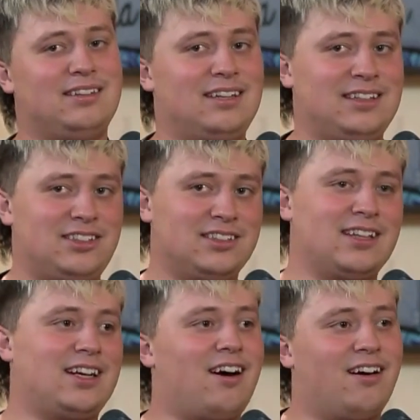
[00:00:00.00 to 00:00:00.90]
it's just
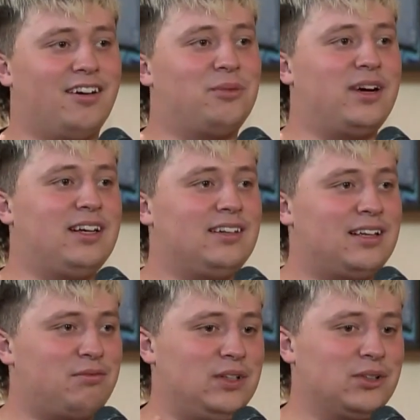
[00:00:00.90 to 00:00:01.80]
like hard when
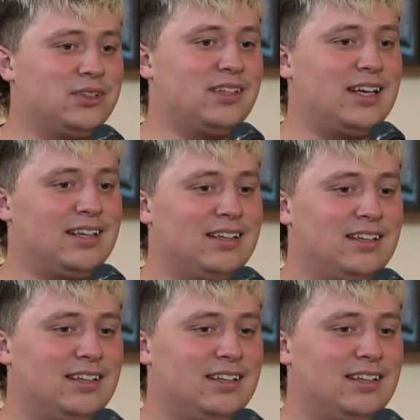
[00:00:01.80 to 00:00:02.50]
it feels like